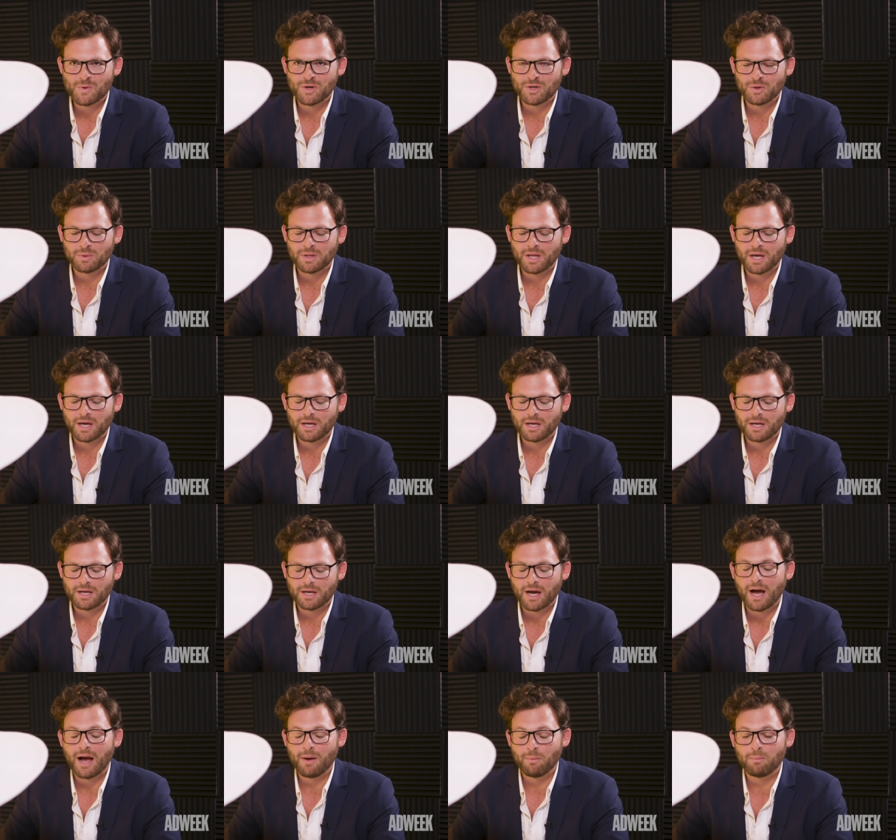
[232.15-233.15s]
you like,
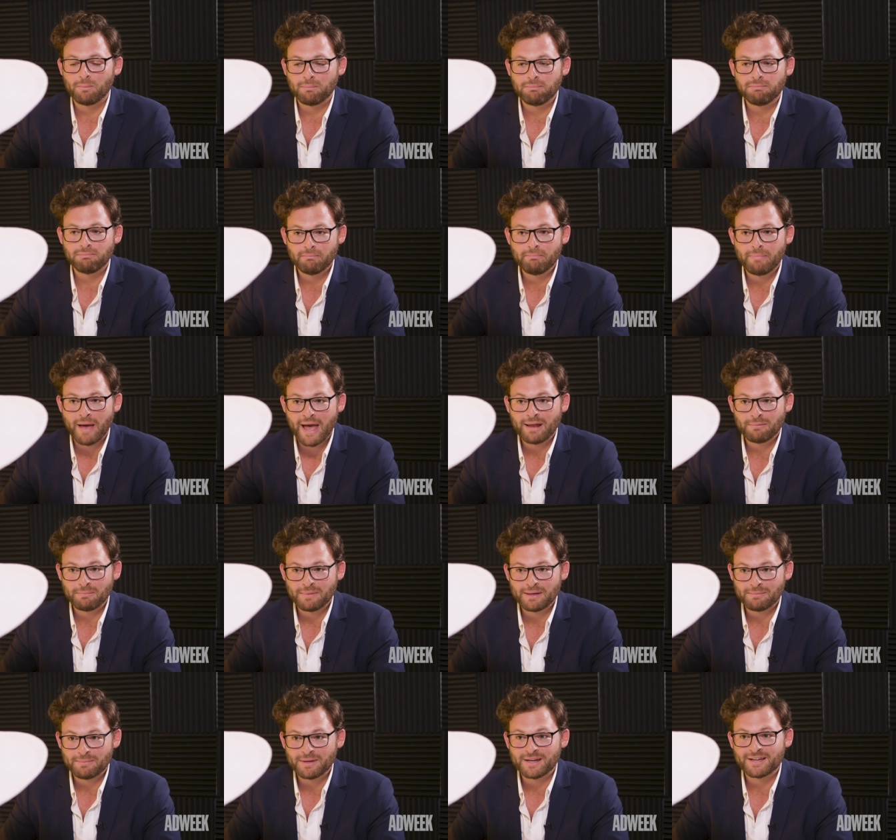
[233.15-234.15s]
ban
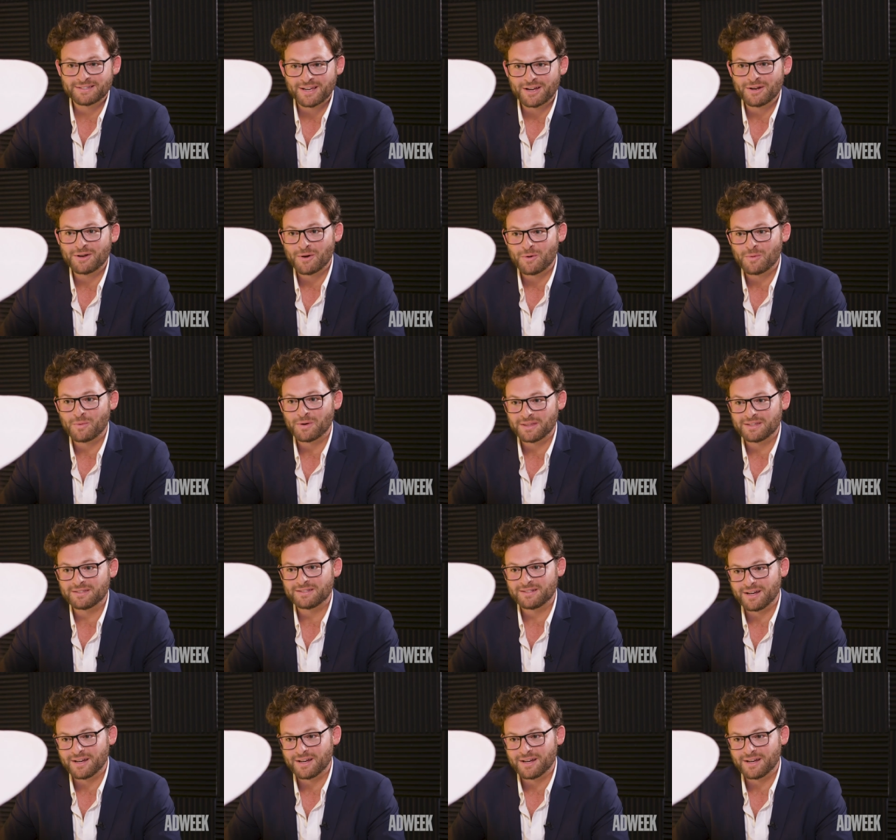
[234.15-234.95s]
me because I know what this